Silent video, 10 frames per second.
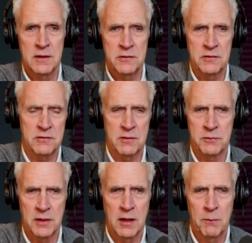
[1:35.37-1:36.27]

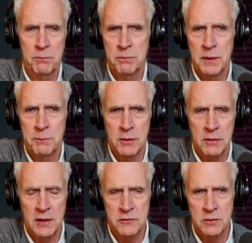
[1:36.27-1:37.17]
systems that help
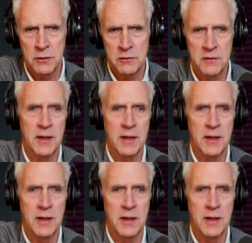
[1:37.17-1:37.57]
build customers,